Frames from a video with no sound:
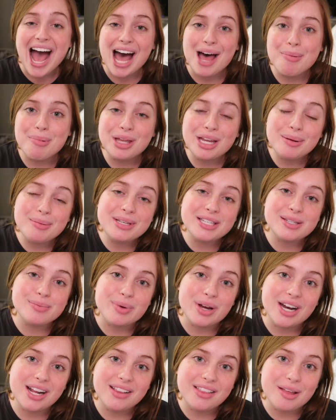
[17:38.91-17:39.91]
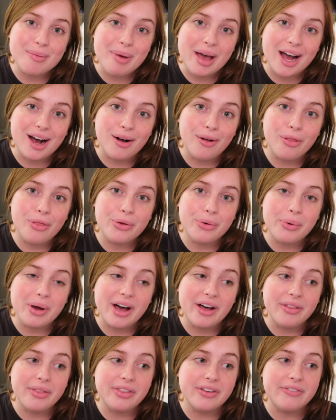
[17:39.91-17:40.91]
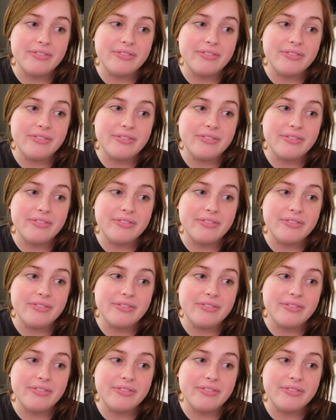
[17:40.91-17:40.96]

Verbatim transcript: I'm going to be spreading them out throughout